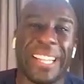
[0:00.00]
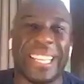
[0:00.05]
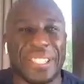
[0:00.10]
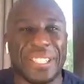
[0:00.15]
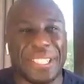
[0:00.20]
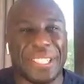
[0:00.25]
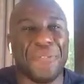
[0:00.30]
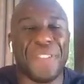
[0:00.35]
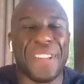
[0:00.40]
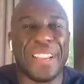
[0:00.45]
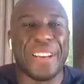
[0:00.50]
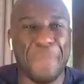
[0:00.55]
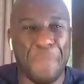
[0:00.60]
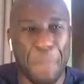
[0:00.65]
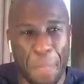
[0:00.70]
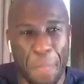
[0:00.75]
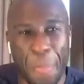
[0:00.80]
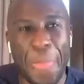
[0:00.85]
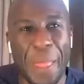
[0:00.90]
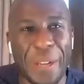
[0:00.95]
yourself, innit?
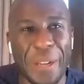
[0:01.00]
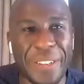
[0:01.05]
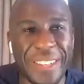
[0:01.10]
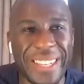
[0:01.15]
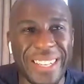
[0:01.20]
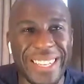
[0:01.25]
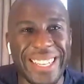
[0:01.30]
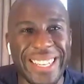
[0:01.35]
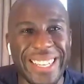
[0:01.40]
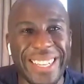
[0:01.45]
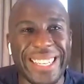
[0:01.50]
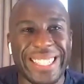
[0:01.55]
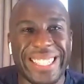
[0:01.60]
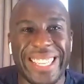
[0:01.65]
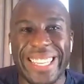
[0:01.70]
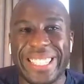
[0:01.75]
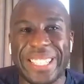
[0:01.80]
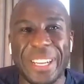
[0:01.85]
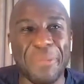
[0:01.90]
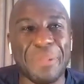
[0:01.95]

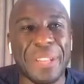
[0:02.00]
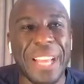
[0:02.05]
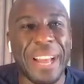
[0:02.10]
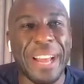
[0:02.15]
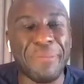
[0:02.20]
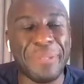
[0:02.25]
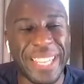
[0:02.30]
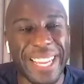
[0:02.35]
See, sometimes, go